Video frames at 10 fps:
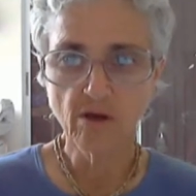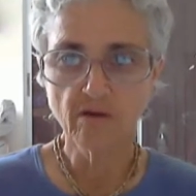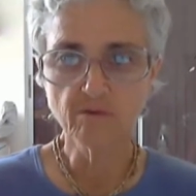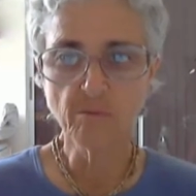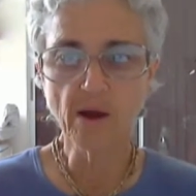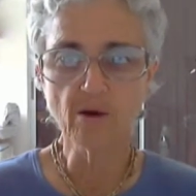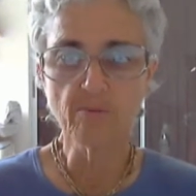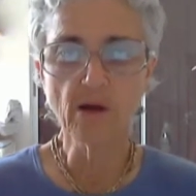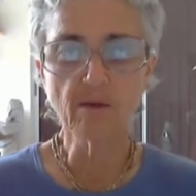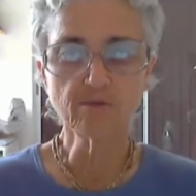of the
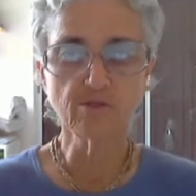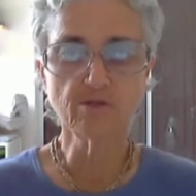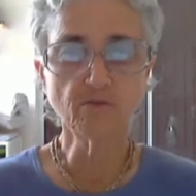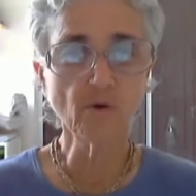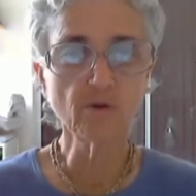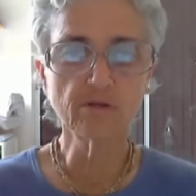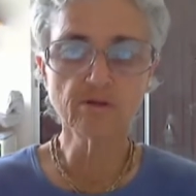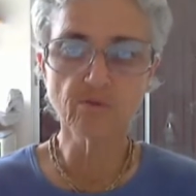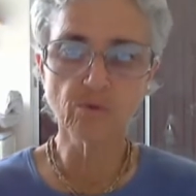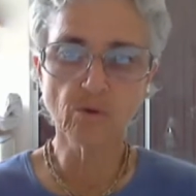Paramahamsa devotees
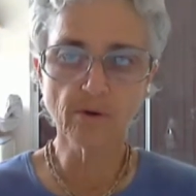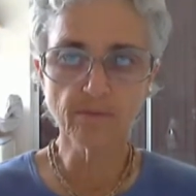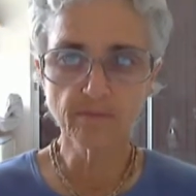of the Lord.